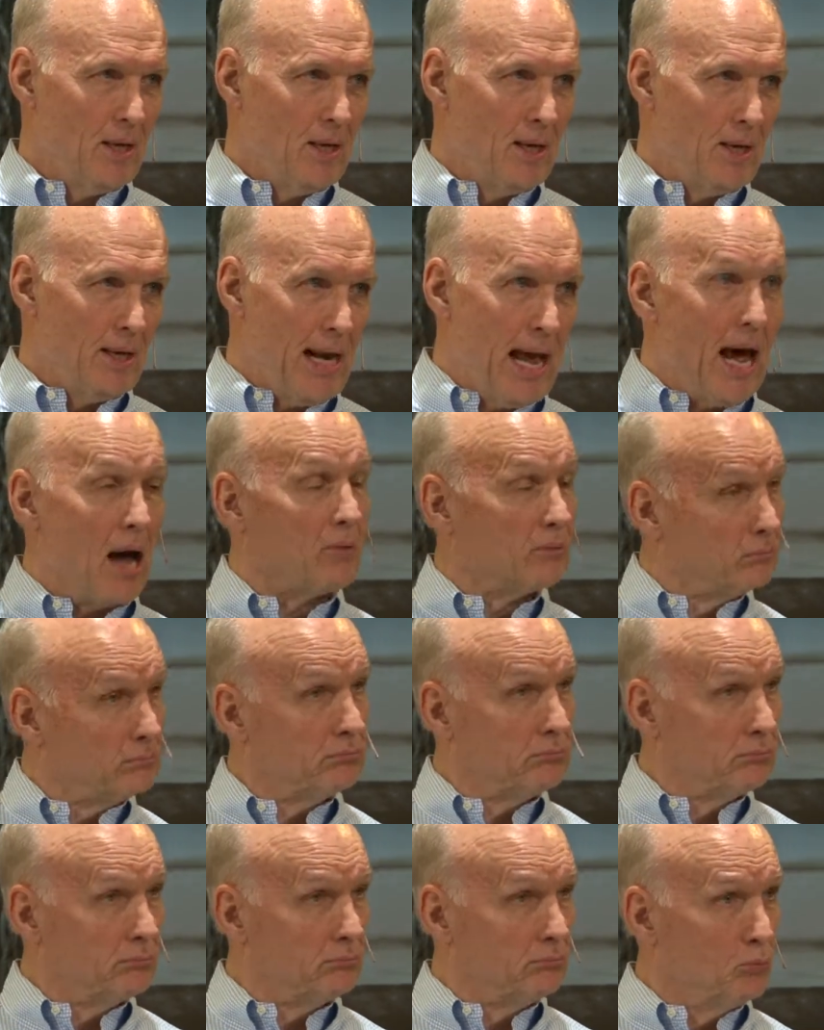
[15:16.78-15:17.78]
Now,
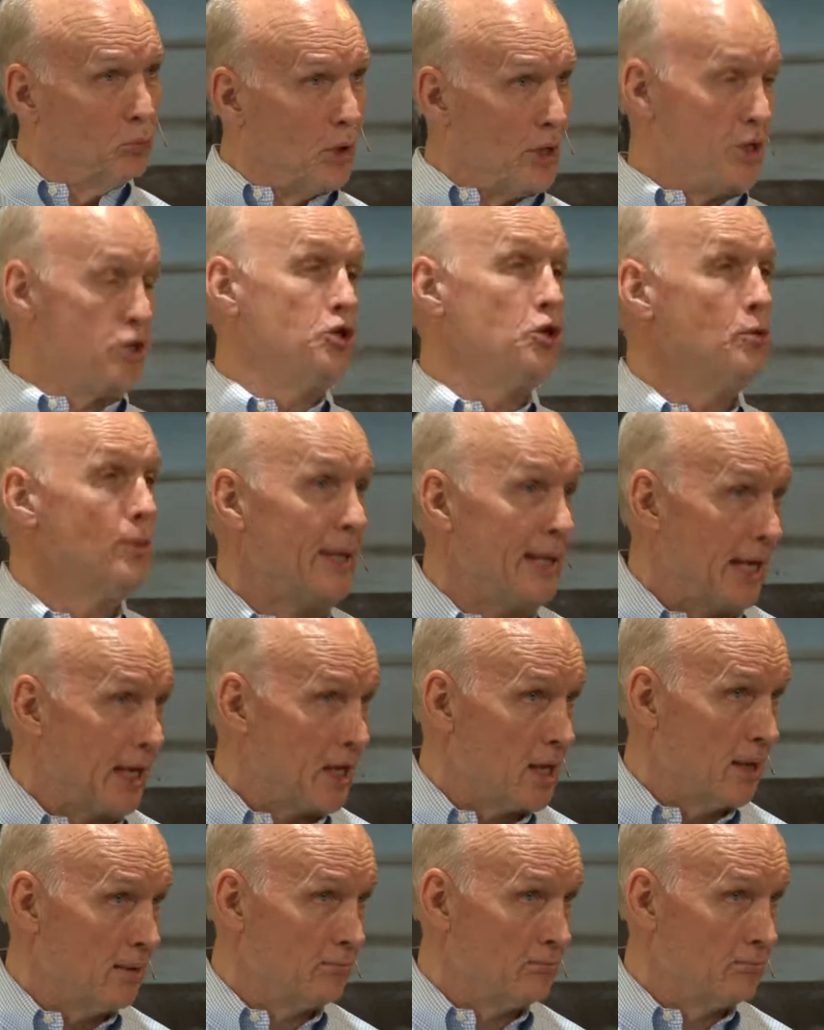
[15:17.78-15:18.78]
what do you do when they
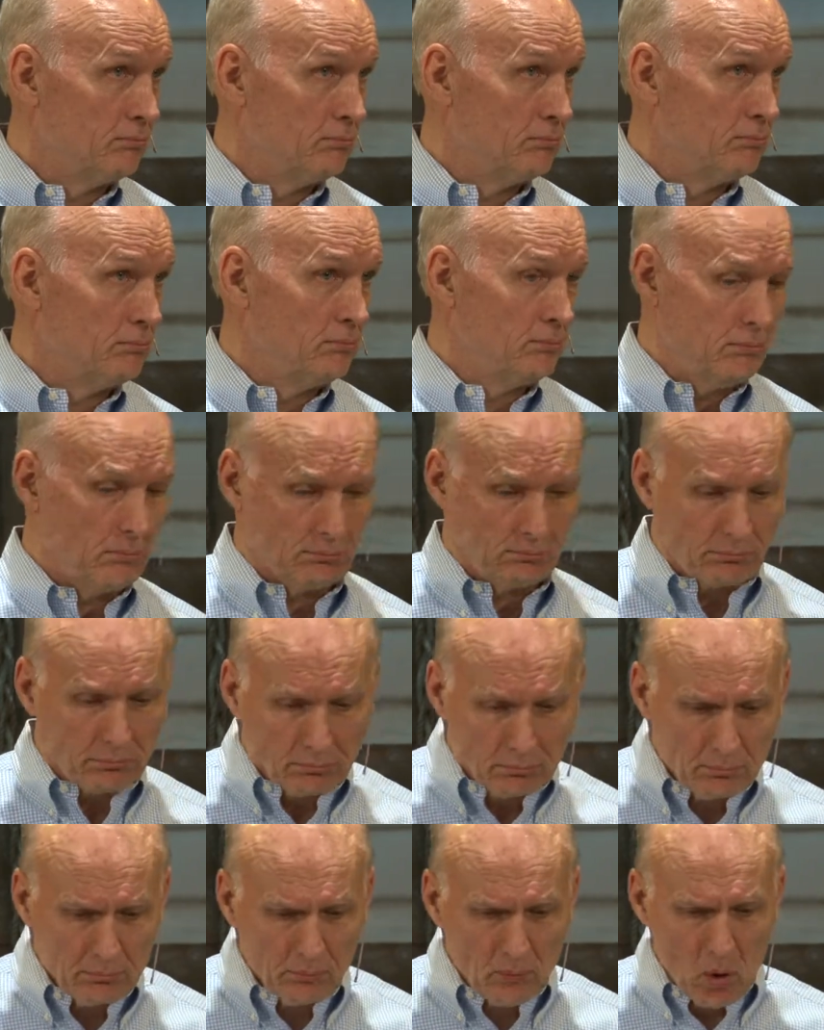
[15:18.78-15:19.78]
come?
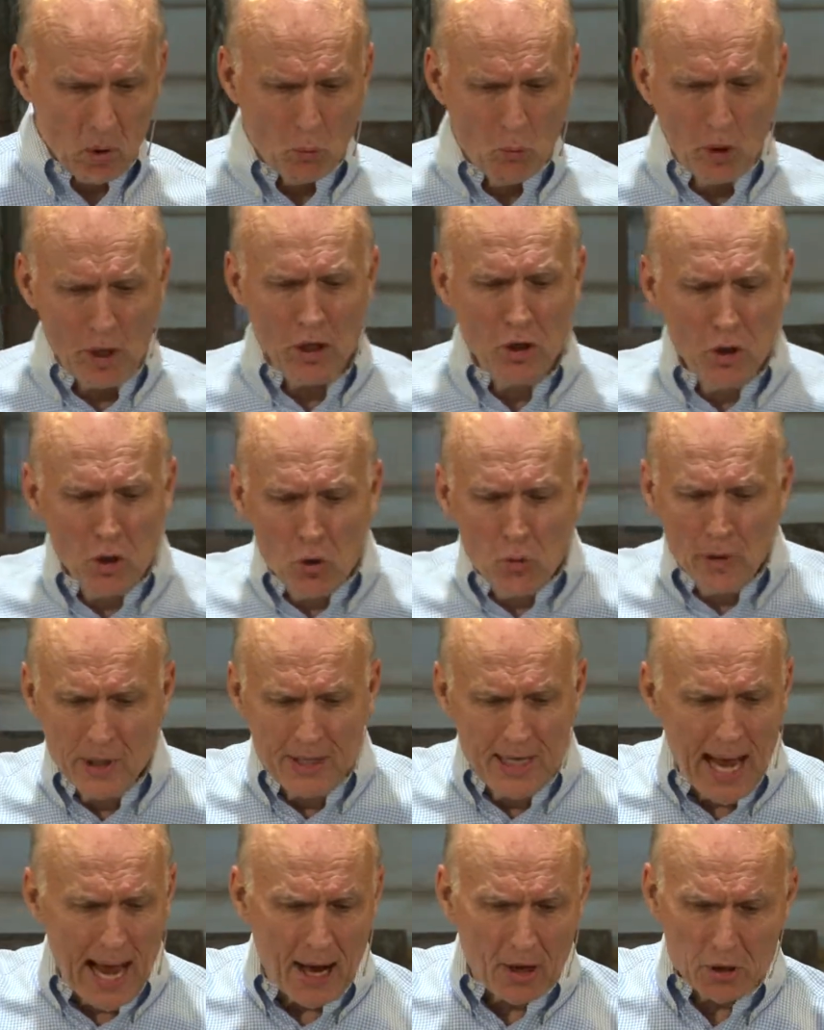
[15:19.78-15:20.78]
What do you do with
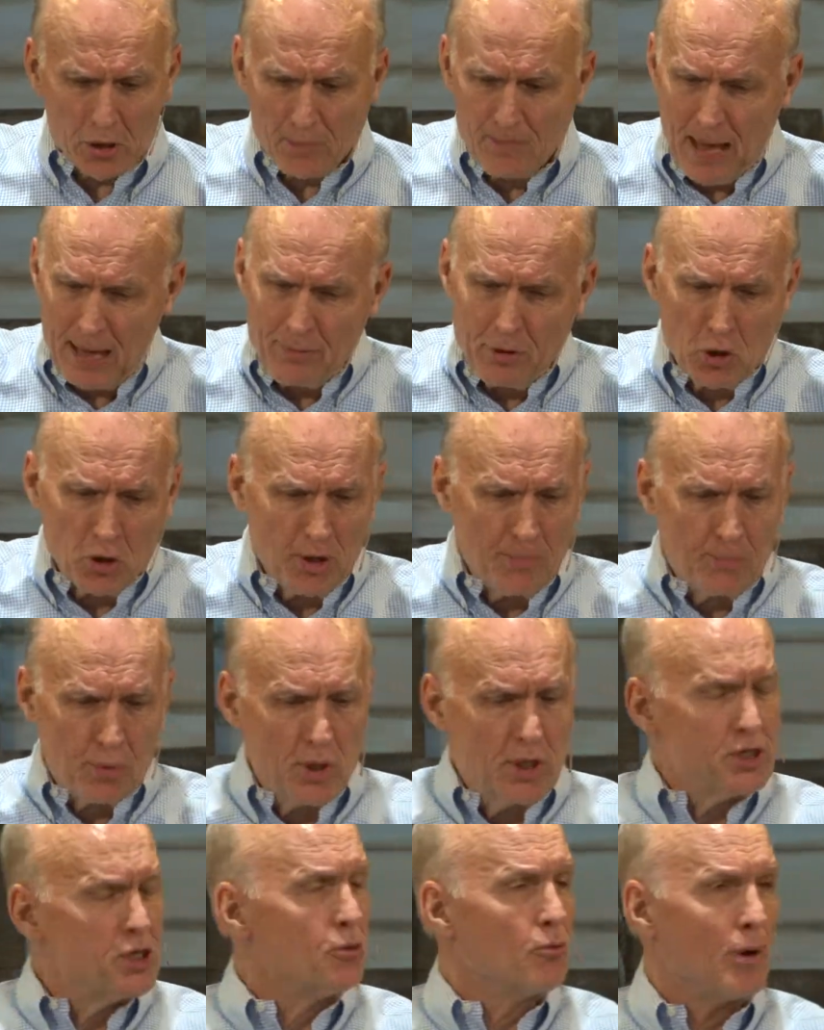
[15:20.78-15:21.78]
doubts? Maybe you're in
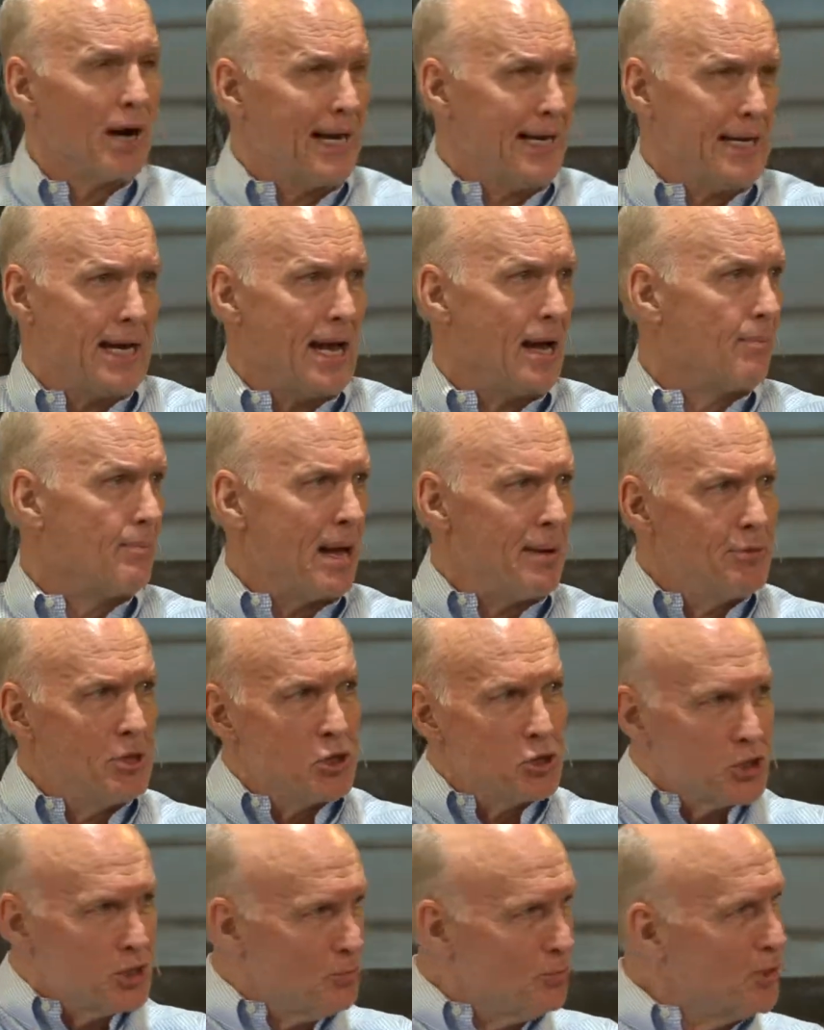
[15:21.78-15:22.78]
prison right now. Maybe
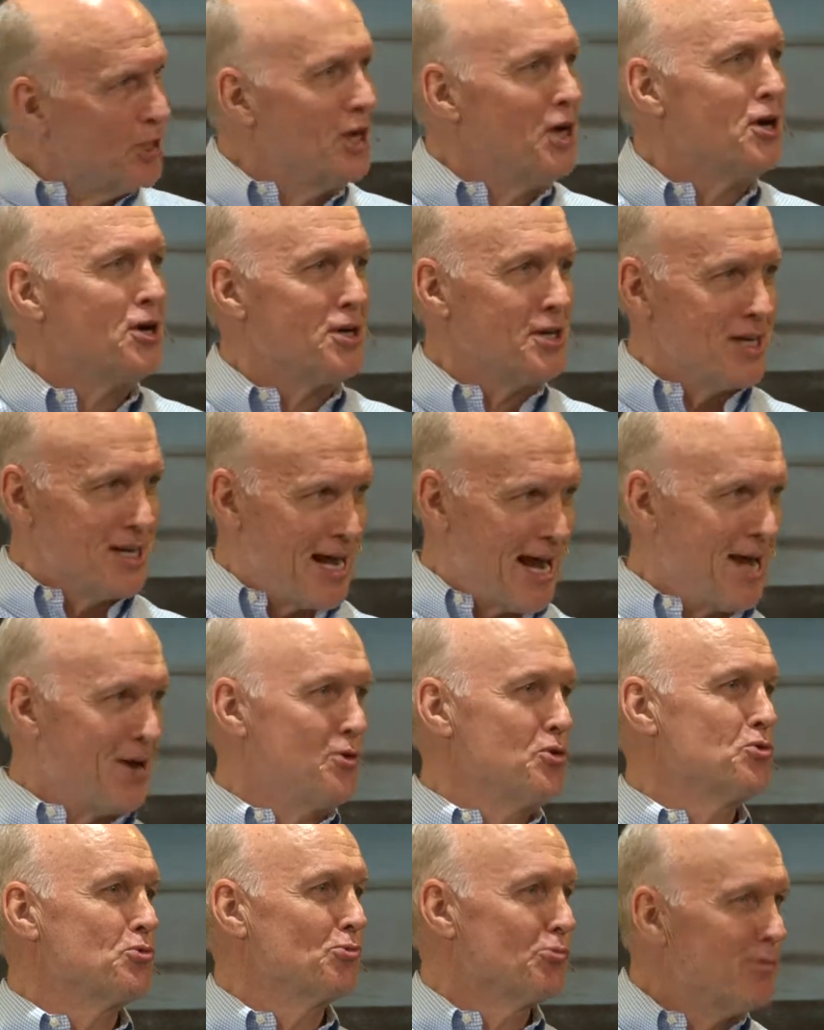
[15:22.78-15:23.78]
there's someone here today
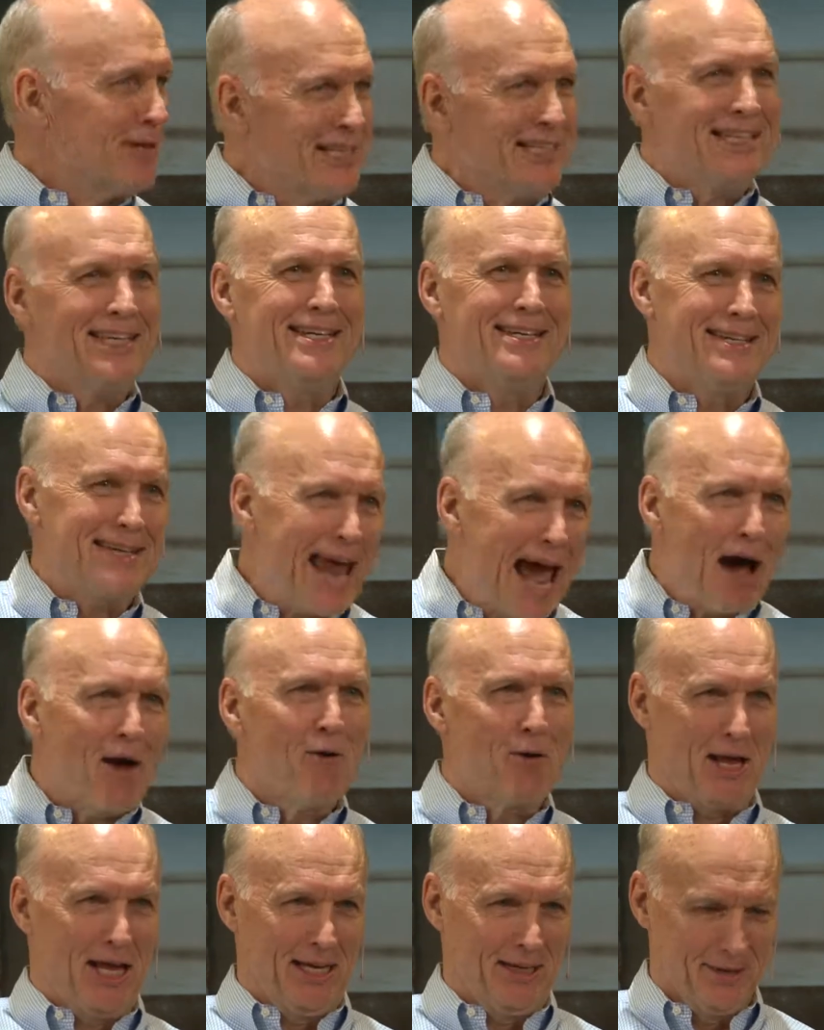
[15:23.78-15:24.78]
who's really
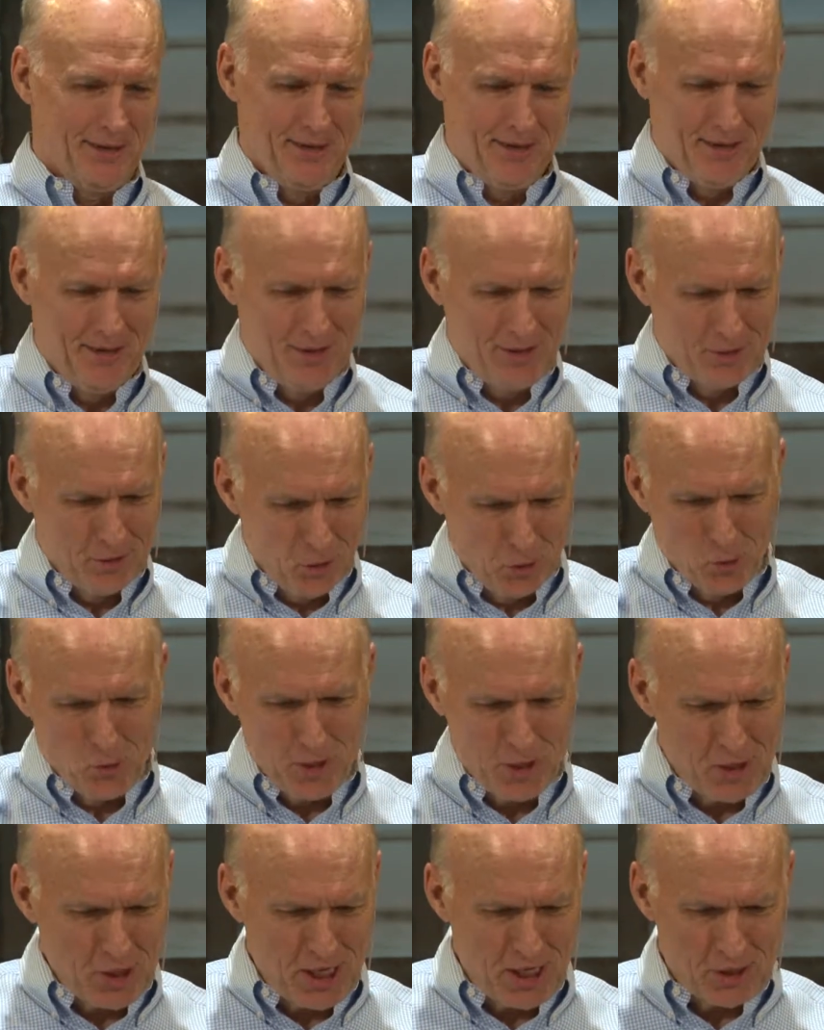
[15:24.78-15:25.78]
doubting the Lord
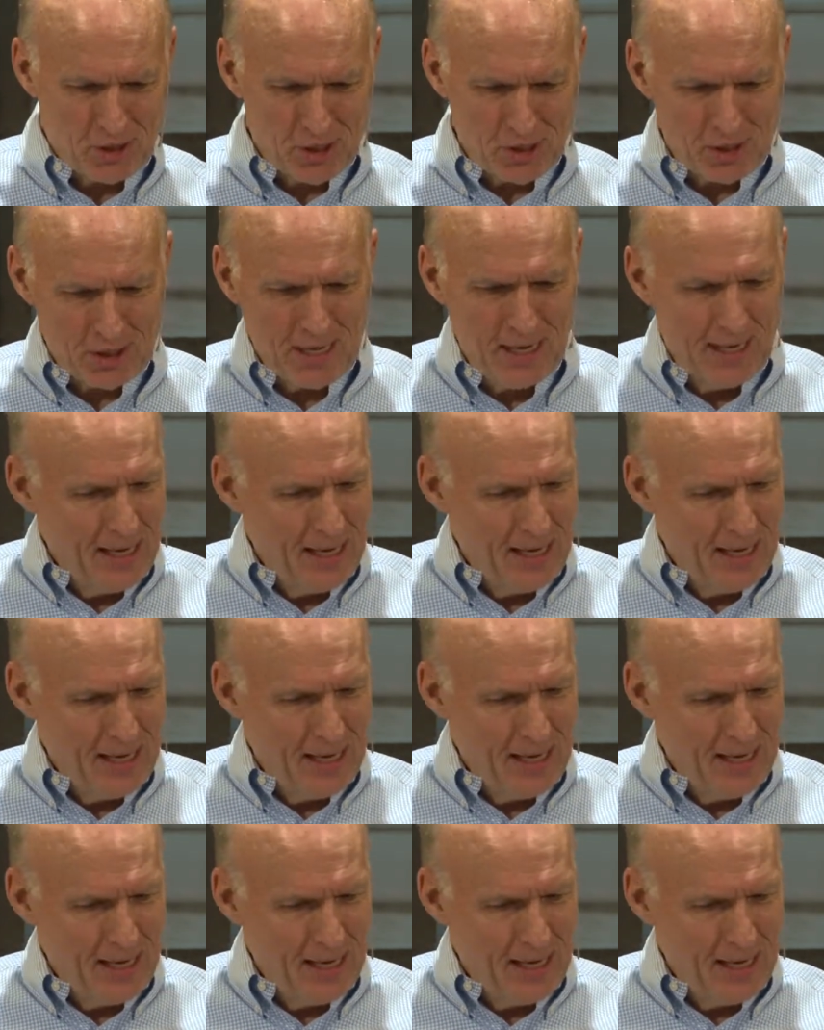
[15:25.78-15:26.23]
Jesus.